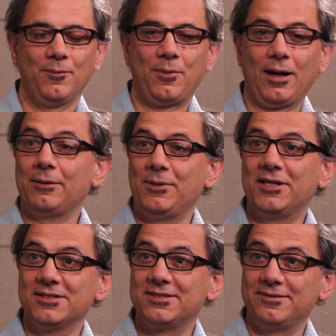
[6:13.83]
Probably
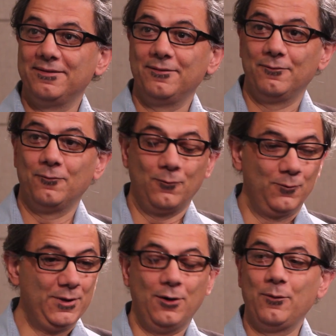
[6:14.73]
because,
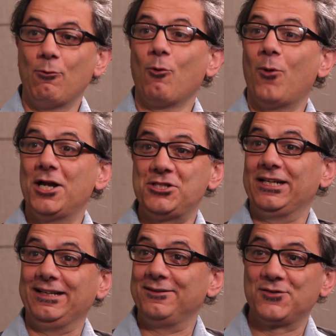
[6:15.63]
we were
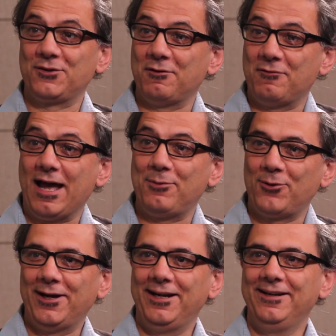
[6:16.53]
watching it sort of
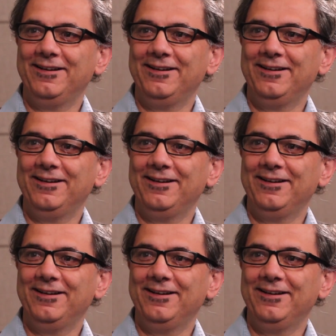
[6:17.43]
evaporate.